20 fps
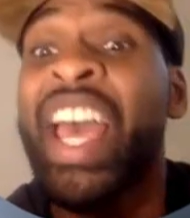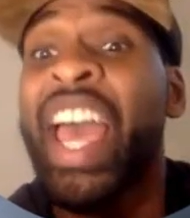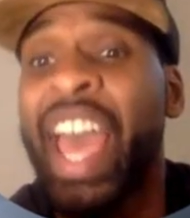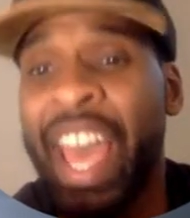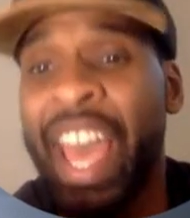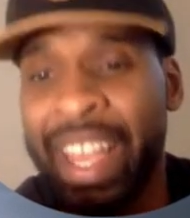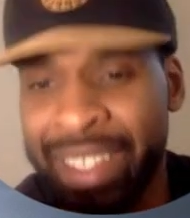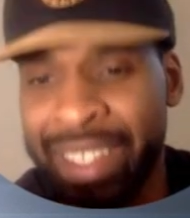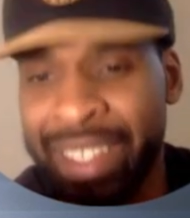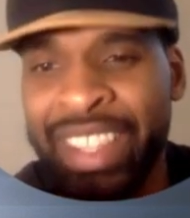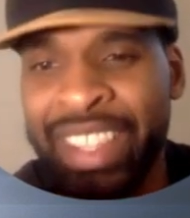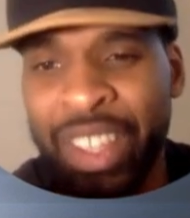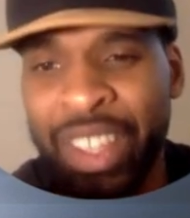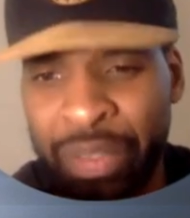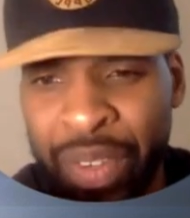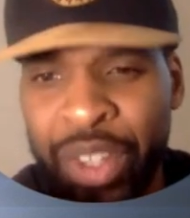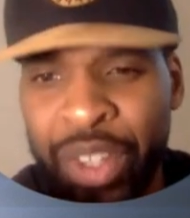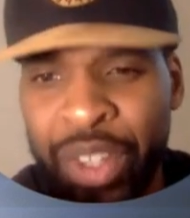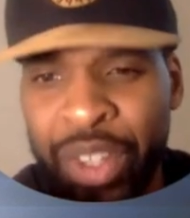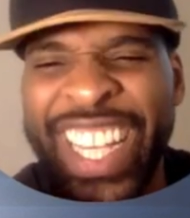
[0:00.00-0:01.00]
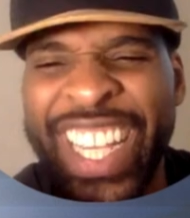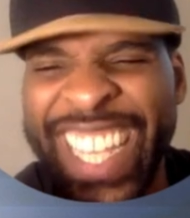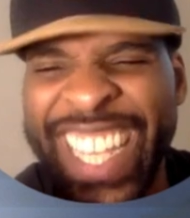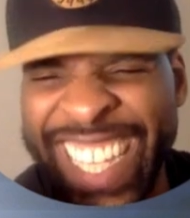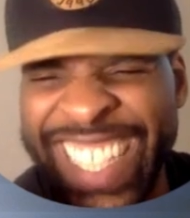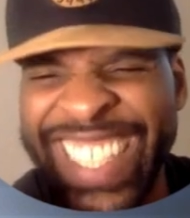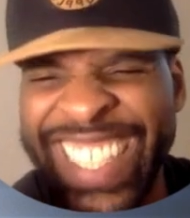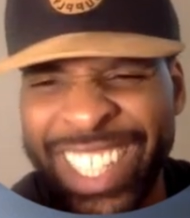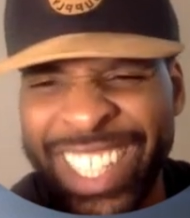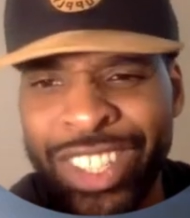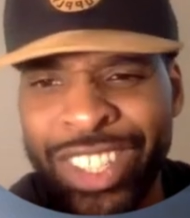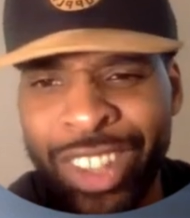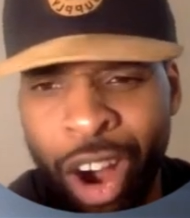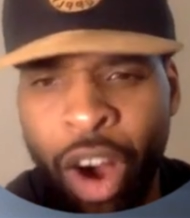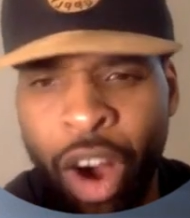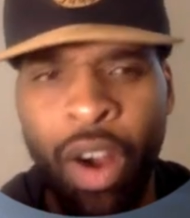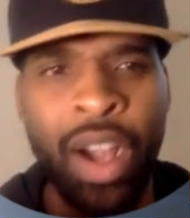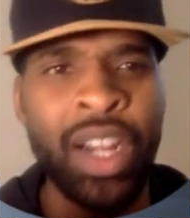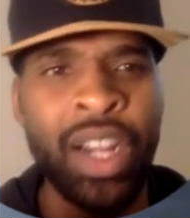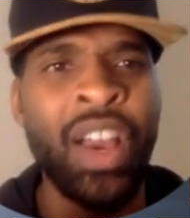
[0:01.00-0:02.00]
Ignite the Future is this
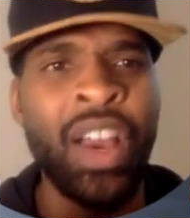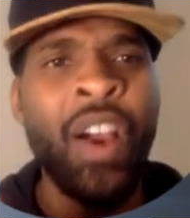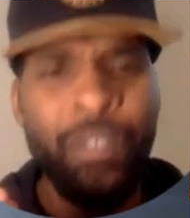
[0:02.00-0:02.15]
card.